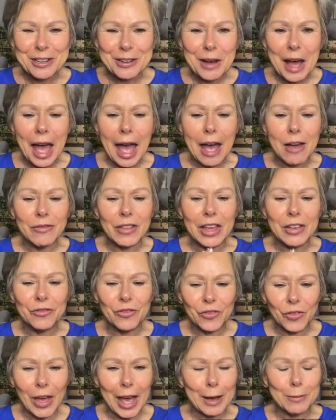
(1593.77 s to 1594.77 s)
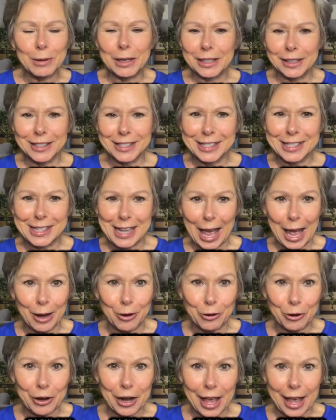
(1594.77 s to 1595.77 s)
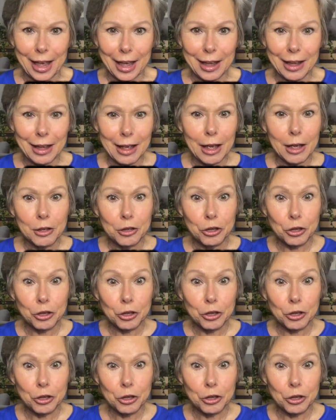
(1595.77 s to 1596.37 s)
you have a fabulous Saturday.